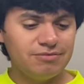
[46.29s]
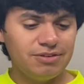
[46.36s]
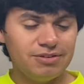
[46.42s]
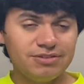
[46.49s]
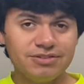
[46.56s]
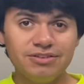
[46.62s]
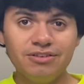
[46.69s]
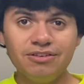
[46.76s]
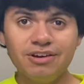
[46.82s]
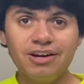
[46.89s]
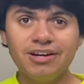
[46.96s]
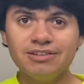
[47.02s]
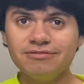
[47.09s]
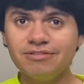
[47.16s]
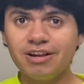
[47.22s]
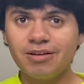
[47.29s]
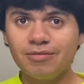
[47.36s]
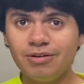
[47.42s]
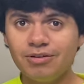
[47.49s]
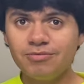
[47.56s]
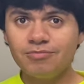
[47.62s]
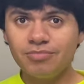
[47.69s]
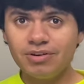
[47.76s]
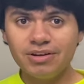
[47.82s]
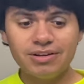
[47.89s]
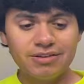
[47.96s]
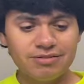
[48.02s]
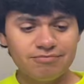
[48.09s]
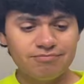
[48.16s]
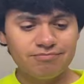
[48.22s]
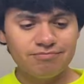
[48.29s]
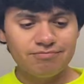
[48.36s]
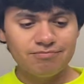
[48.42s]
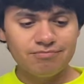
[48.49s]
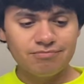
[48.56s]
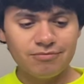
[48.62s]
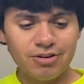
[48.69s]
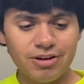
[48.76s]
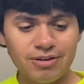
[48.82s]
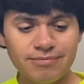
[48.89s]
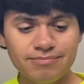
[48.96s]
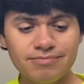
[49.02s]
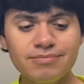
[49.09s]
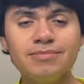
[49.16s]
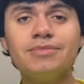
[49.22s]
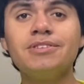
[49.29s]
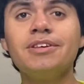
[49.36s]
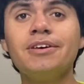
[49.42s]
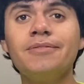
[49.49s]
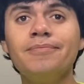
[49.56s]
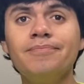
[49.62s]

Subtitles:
I'll see you guys when I'm on break. Alright, see ya.